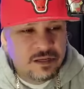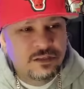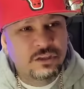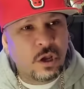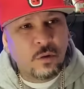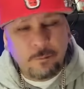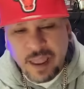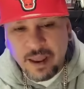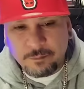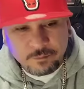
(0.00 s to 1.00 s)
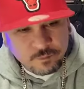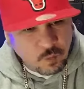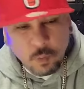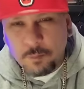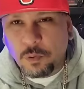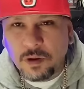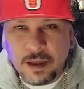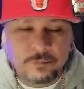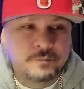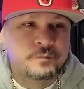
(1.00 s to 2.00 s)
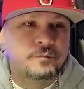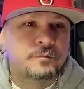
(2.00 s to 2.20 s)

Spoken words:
So, bam, we pull up,